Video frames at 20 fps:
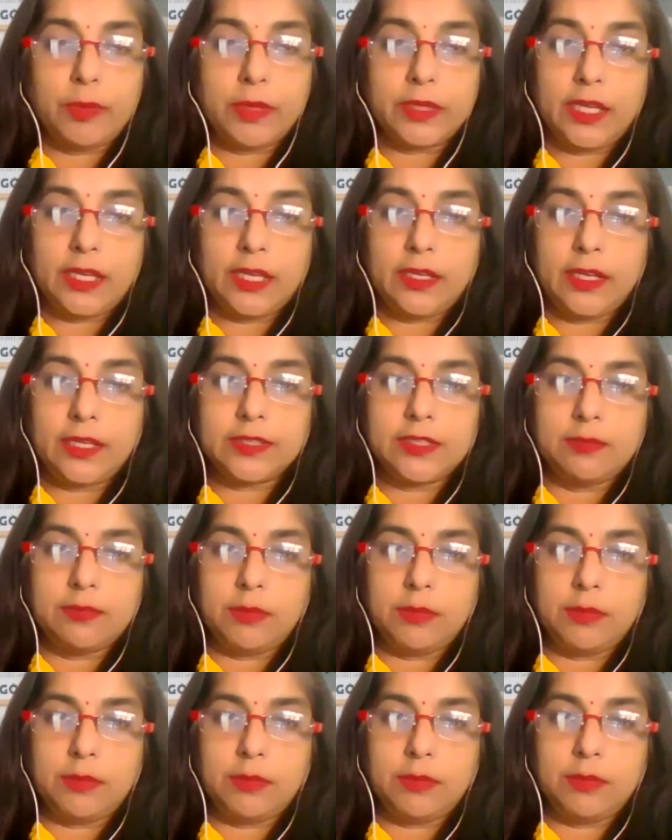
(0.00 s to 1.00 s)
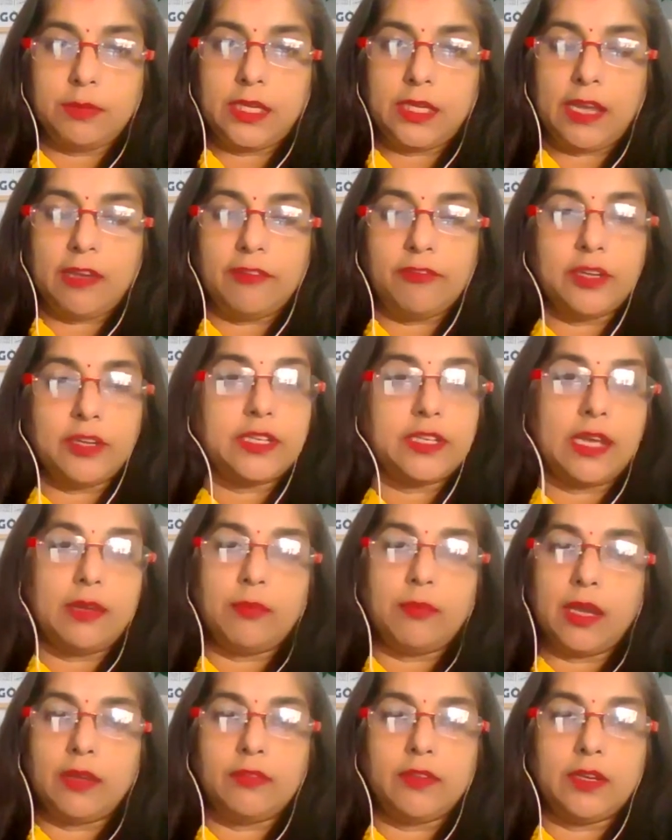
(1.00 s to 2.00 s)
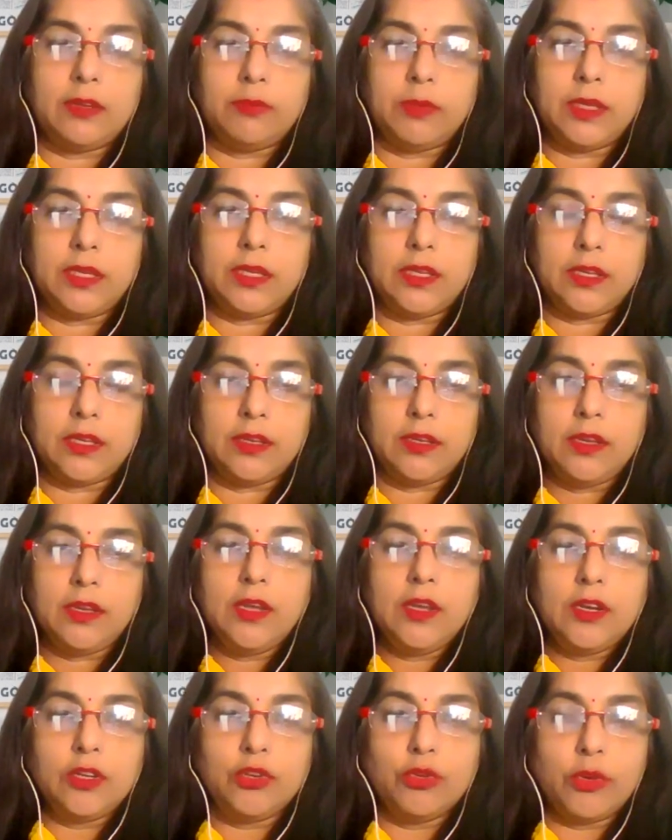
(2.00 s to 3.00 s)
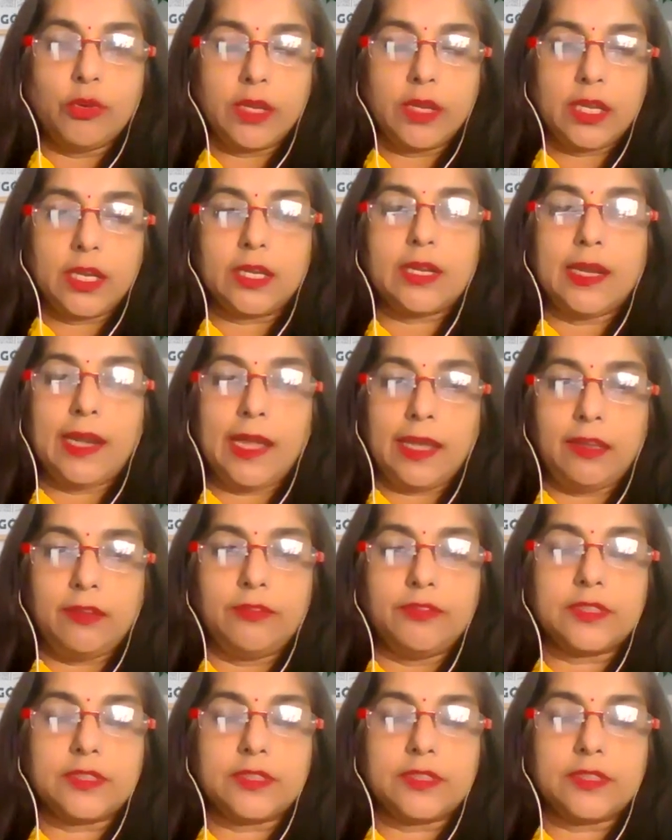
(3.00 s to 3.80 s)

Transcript: But that doesn't mean every time I will be doing it live.